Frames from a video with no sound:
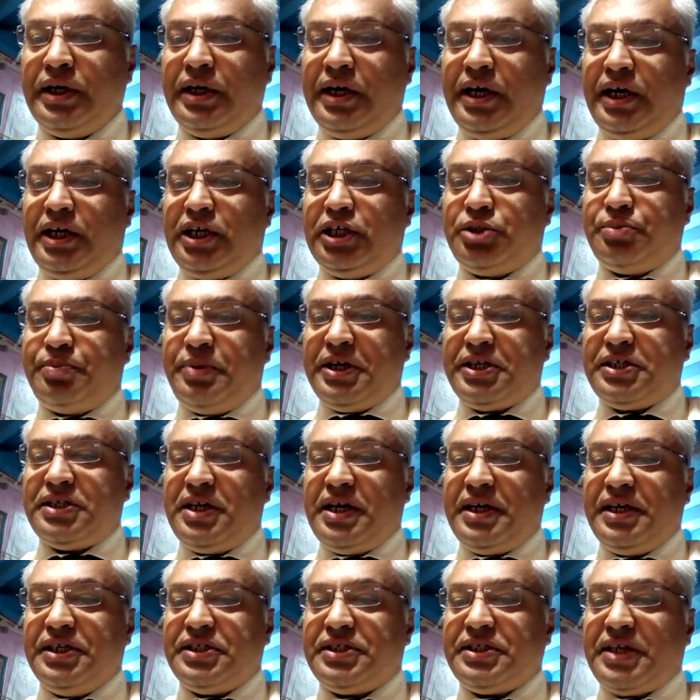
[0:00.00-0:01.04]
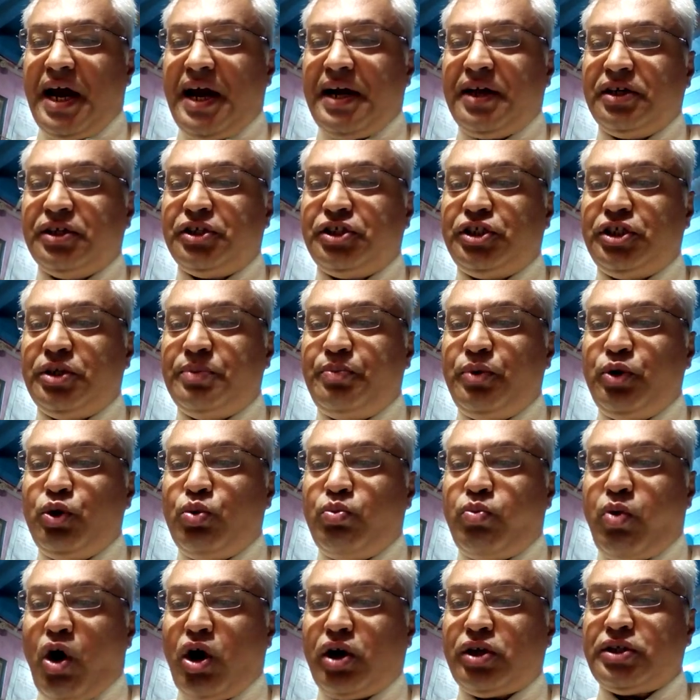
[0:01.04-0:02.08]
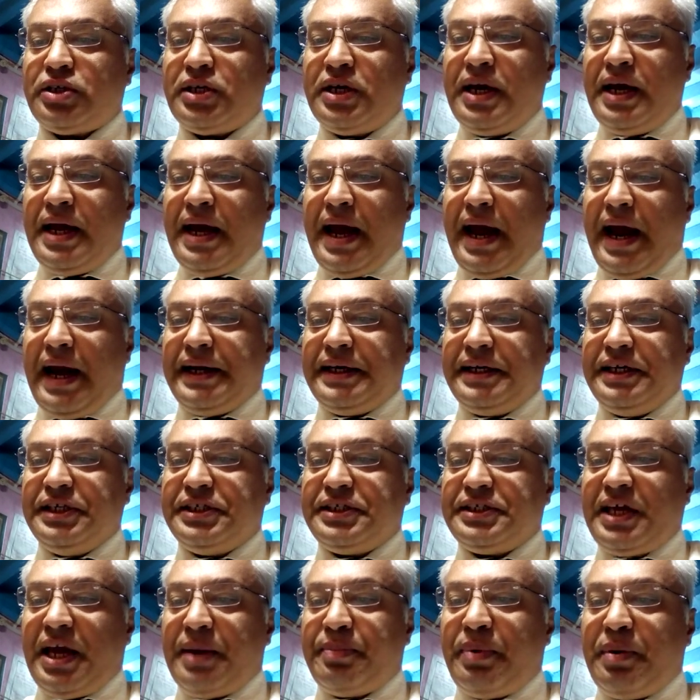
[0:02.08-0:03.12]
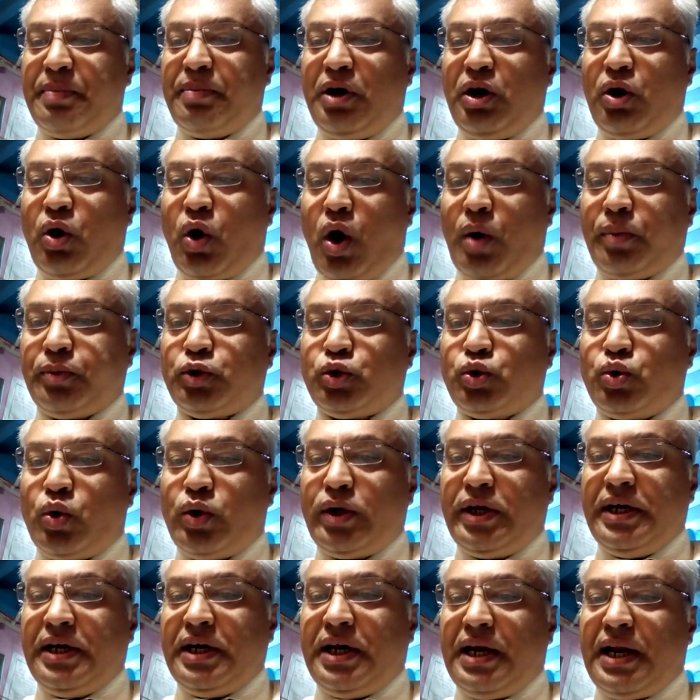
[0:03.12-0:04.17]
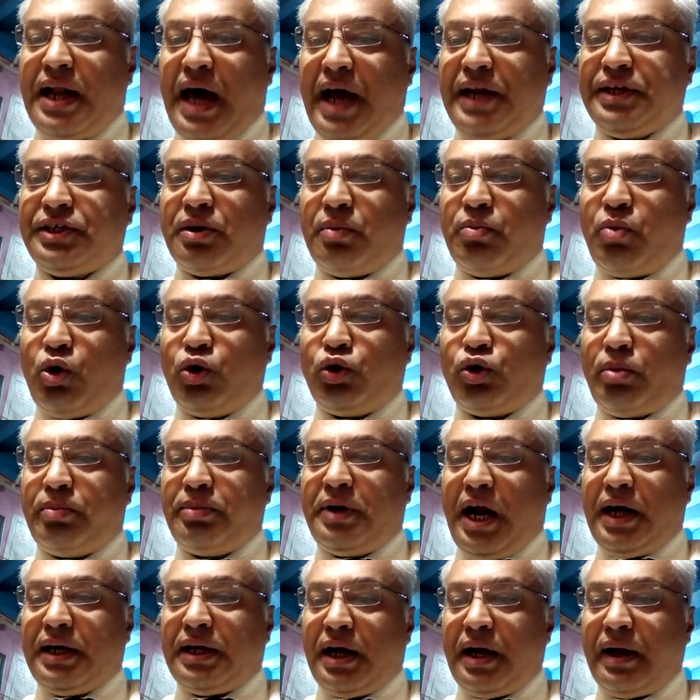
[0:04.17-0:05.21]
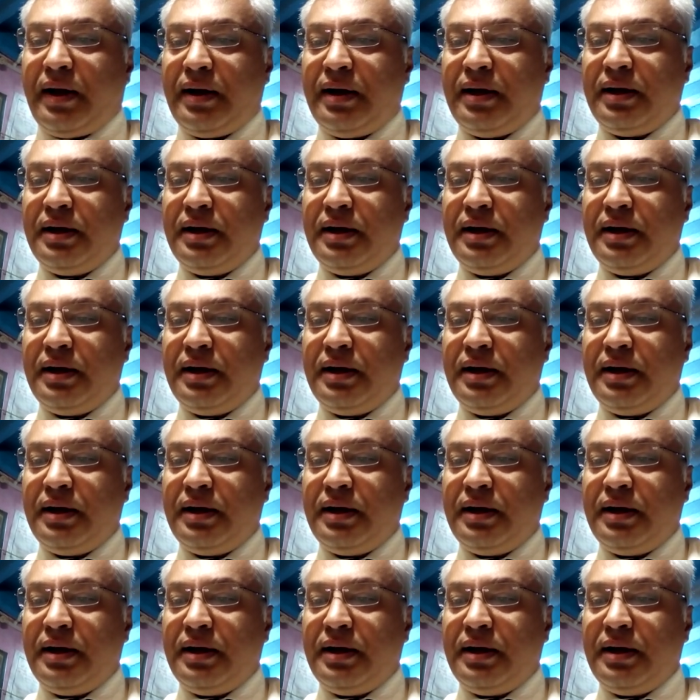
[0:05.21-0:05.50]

It is fixed inside a CPU box and is capable of storing a large amount of data.